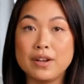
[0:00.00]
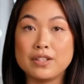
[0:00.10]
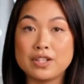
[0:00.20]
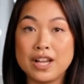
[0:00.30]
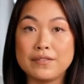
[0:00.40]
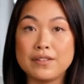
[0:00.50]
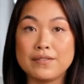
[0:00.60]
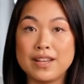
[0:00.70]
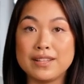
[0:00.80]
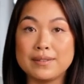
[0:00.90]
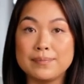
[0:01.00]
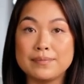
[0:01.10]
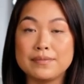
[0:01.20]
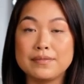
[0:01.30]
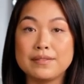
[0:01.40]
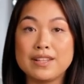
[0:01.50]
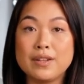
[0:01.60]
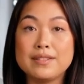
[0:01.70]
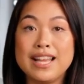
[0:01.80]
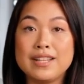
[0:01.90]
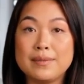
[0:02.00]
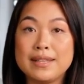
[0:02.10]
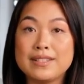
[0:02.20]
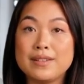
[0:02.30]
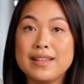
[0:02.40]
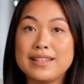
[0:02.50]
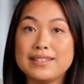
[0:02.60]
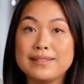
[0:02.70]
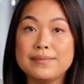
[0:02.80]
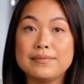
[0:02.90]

hard drive or volume. Here's how you can do it.